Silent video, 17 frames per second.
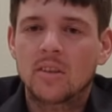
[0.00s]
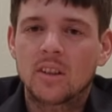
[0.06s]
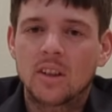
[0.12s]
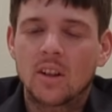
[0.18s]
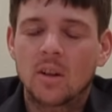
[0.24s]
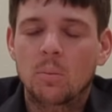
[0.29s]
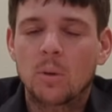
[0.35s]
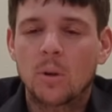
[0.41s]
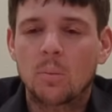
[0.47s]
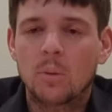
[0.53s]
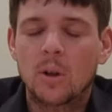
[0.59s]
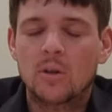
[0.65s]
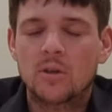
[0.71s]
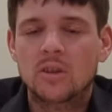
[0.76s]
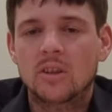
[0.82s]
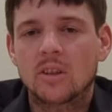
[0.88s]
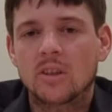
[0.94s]
you know, put
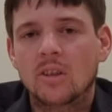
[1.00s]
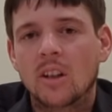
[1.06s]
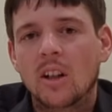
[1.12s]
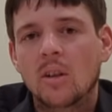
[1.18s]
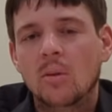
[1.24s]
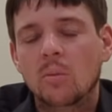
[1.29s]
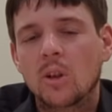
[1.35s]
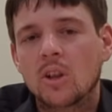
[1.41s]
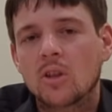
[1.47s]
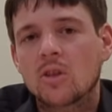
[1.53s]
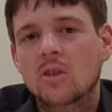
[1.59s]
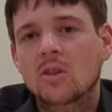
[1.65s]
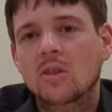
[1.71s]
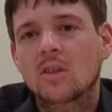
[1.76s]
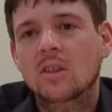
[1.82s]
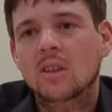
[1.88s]
posts in the ground, which